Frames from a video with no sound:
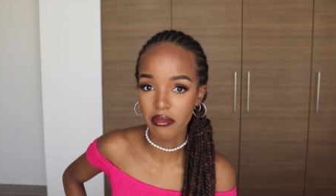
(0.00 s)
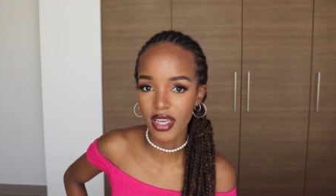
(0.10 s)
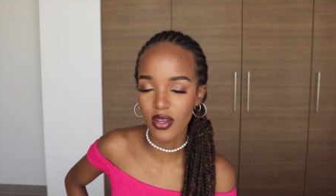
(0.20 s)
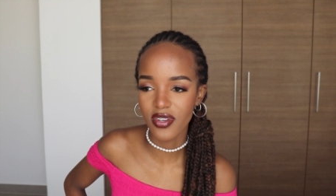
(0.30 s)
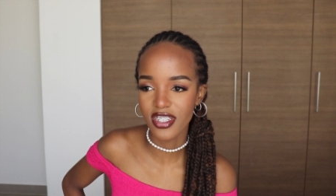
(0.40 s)

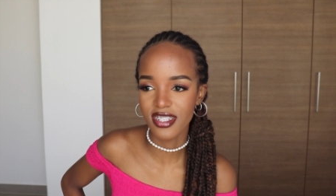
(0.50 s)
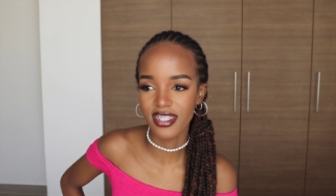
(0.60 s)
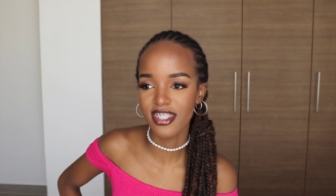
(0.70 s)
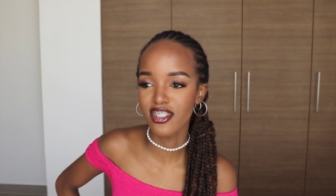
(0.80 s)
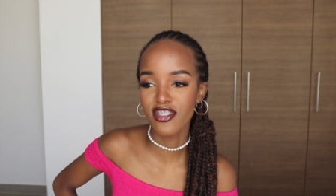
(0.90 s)
me was
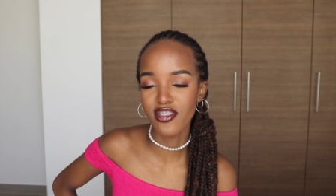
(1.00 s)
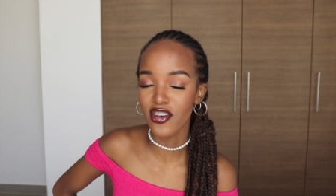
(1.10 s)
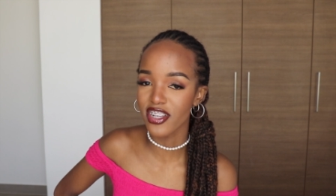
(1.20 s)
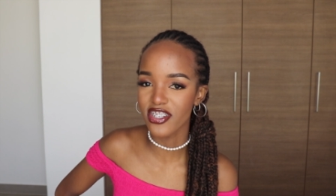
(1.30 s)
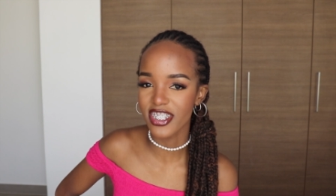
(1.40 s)
so
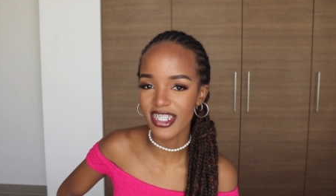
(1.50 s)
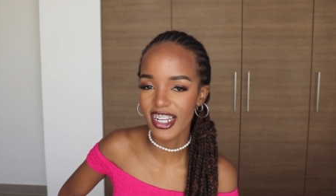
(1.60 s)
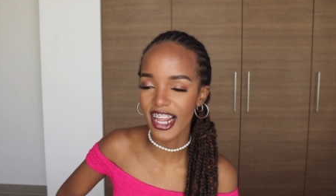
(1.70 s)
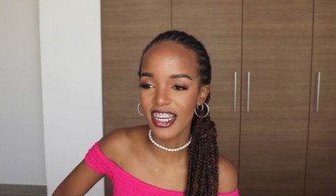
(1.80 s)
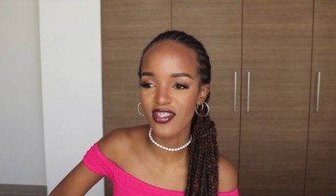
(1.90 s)

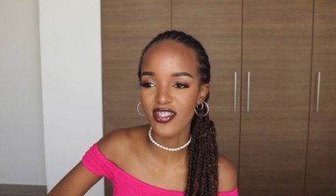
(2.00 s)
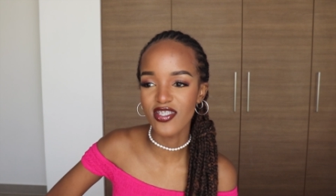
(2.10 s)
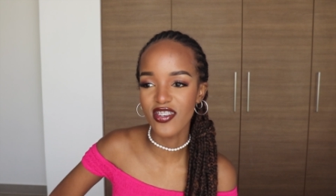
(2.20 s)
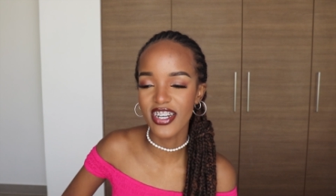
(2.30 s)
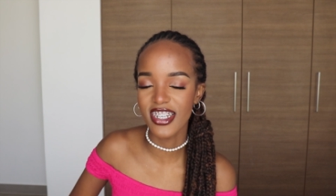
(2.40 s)
interesting like
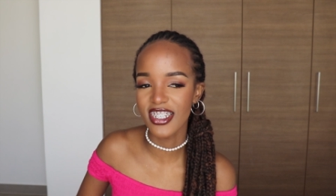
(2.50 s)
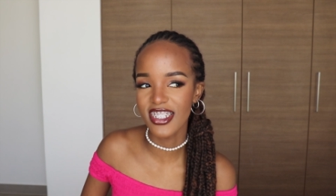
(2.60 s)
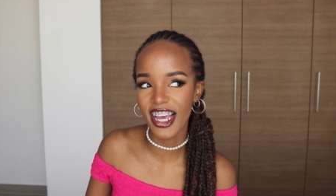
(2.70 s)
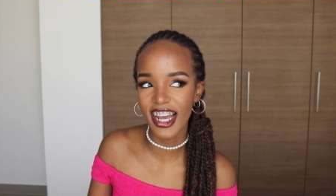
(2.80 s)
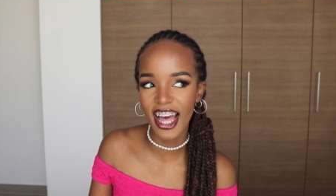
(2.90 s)
just so crazy i
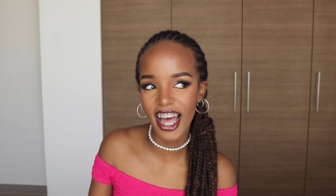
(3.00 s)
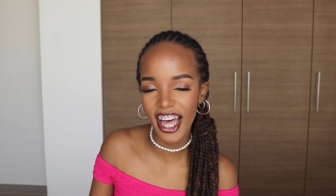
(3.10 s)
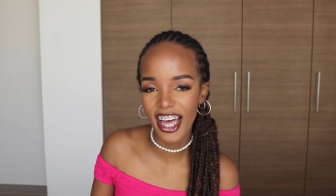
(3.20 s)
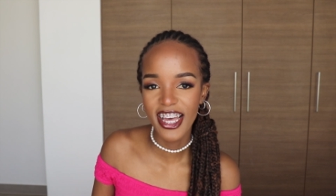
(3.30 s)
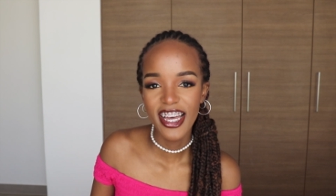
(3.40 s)
was like
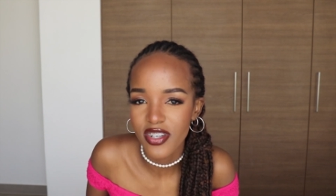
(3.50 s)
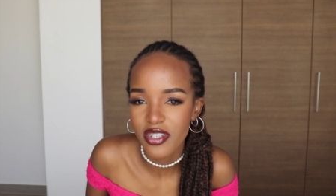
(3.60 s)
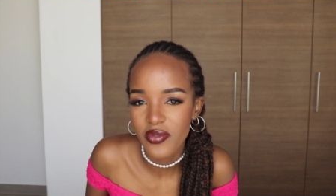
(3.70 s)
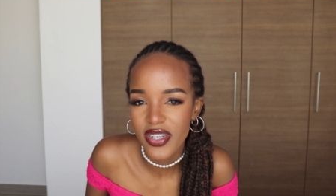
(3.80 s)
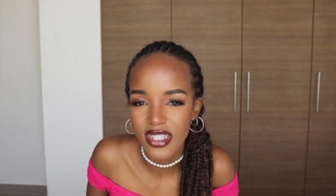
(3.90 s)
ah
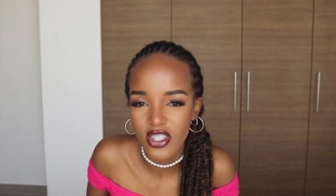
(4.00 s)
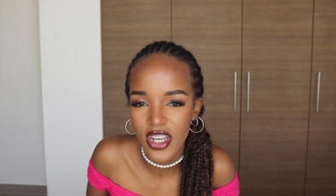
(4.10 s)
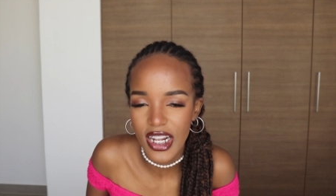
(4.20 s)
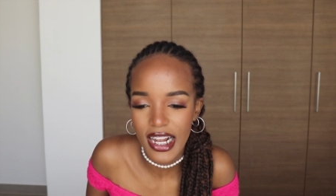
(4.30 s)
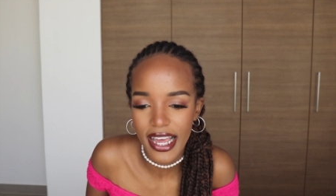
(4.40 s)
fashion week is
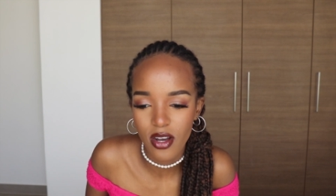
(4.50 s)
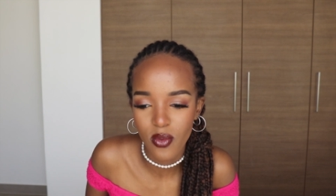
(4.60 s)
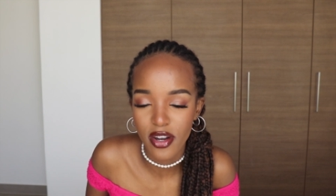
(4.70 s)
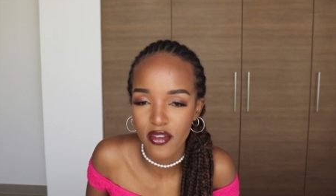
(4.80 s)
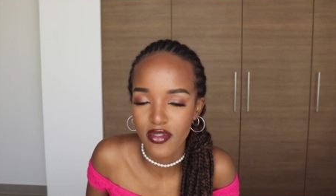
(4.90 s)
usually
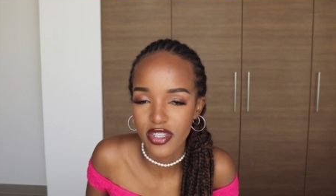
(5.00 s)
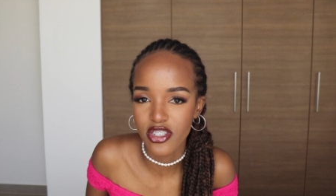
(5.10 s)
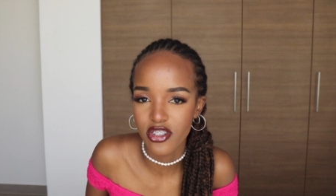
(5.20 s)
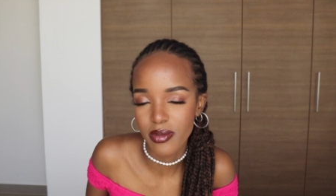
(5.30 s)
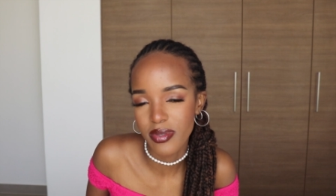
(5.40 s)
like one of
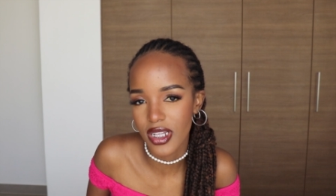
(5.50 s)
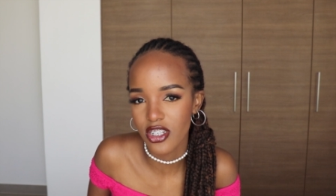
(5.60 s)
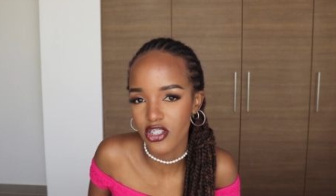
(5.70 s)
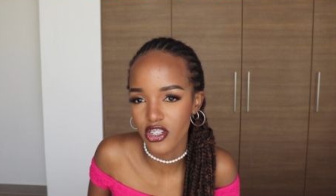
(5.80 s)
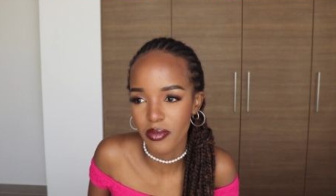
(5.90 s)
those dreams that
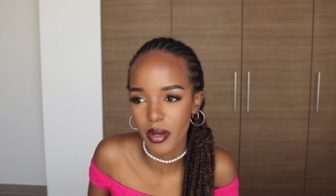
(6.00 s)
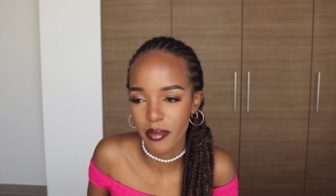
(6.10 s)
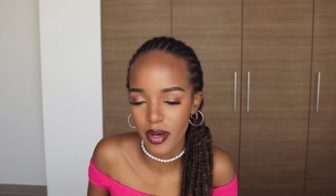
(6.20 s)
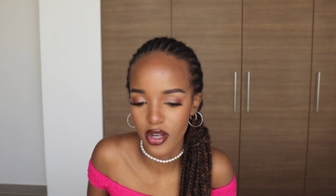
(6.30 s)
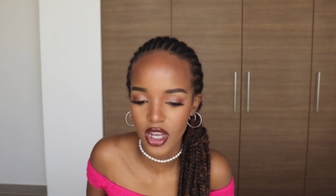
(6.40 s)
you dream
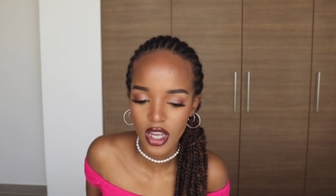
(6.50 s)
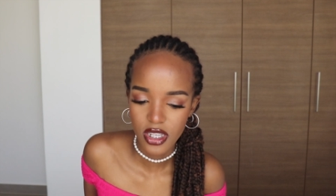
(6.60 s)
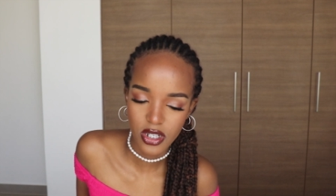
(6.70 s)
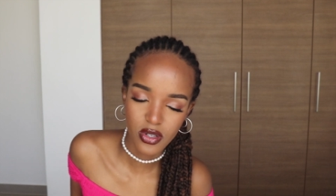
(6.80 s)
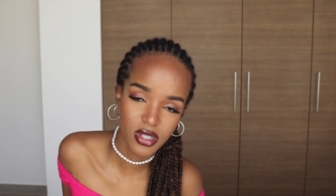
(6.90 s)
about
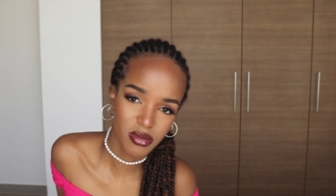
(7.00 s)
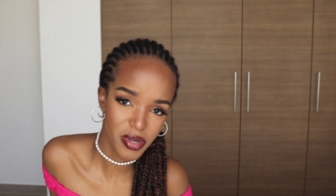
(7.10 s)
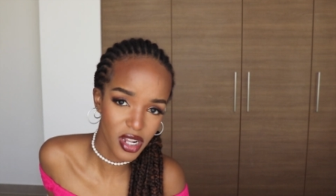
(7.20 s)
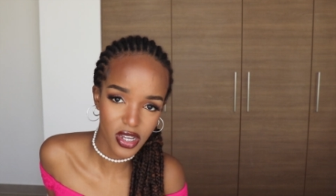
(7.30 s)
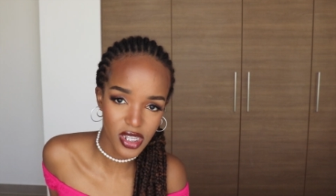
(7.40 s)
so it was
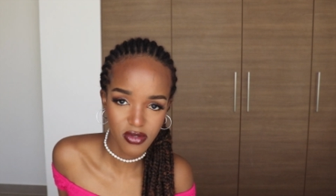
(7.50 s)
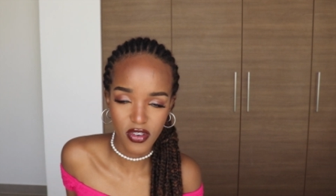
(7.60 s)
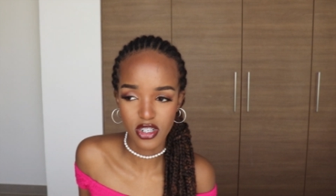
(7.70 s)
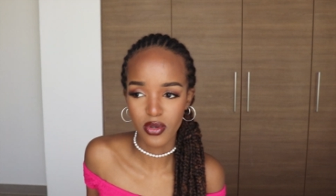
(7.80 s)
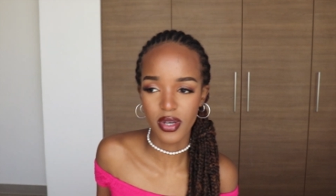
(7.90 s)
middle east
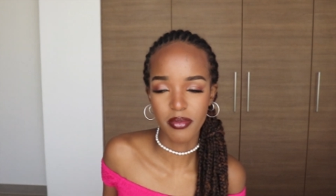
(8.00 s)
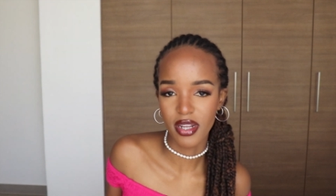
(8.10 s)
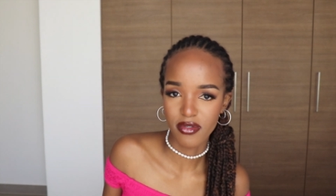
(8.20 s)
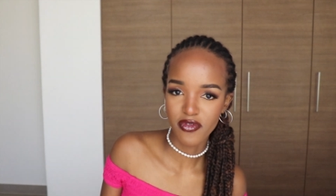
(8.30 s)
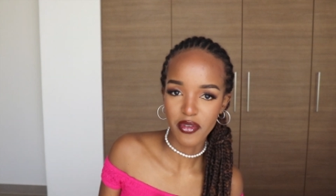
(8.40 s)
fashion week
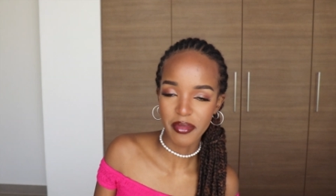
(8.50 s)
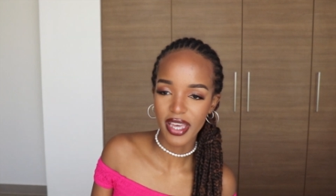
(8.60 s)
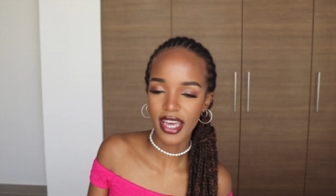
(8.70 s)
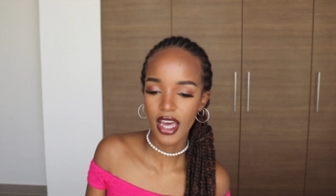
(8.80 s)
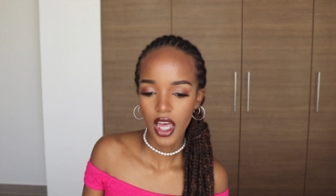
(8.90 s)
but for
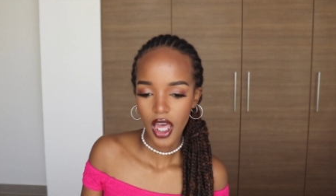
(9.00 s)
me